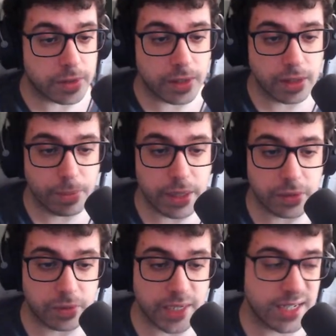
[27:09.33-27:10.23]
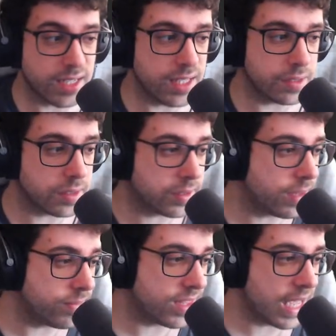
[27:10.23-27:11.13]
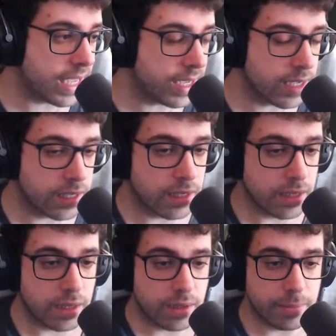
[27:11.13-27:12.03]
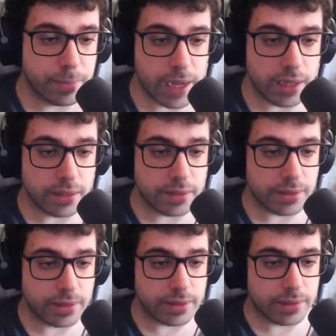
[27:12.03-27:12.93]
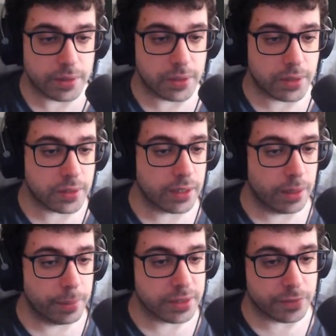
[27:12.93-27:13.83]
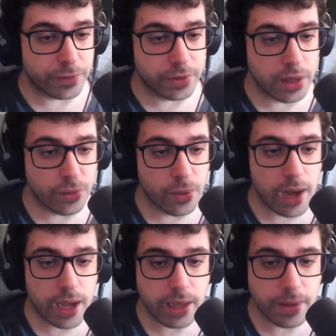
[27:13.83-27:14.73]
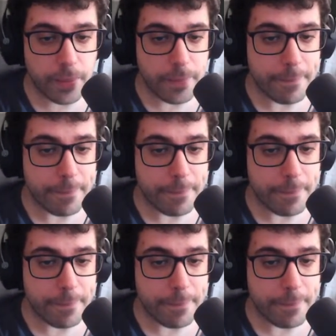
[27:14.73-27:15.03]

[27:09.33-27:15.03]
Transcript: The signal bus technically is the same thing, but the signal bus is for the UI.